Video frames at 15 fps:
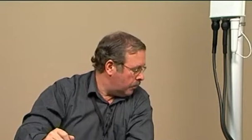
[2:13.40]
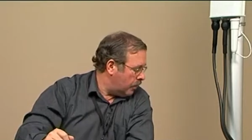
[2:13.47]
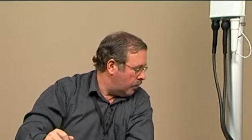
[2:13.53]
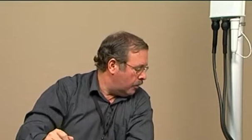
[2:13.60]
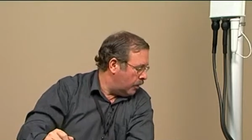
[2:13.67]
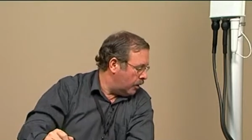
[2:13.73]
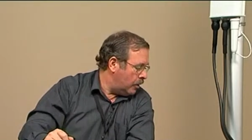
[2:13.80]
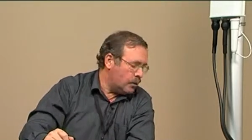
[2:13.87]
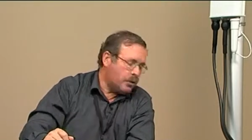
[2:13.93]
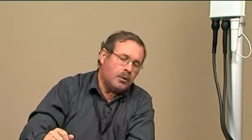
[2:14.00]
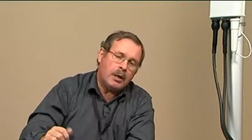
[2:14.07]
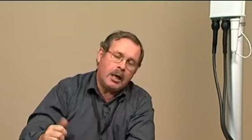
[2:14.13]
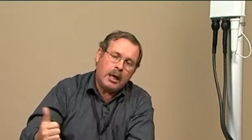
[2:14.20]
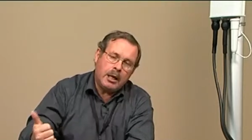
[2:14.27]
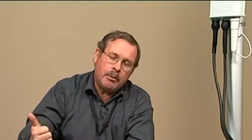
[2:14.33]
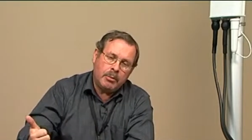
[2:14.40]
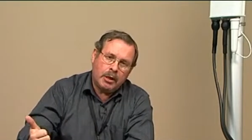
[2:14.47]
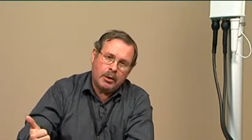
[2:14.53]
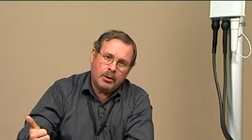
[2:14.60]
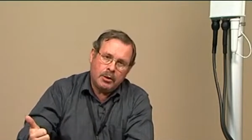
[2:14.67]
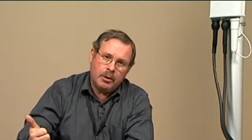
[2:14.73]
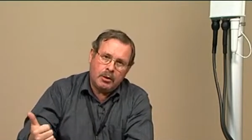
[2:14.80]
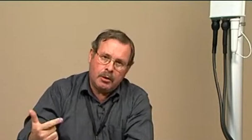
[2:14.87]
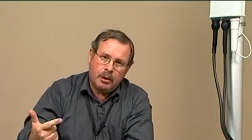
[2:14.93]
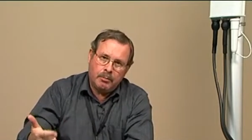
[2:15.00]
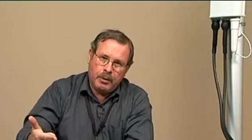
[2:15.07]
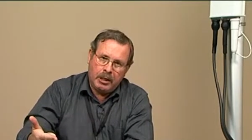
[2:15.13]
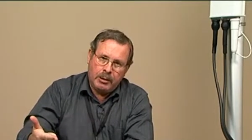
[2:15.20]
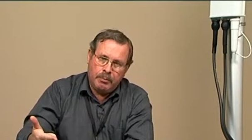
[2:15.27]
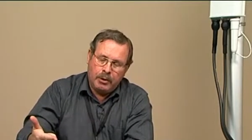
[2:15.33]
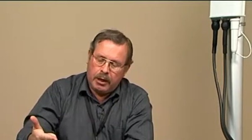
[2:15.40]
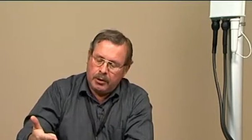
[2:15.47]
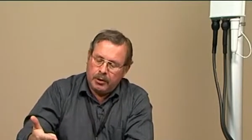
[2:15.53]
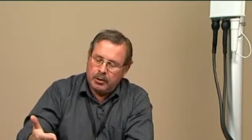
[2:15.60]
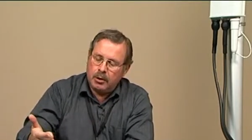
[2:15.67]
There is an A branch and a B branch,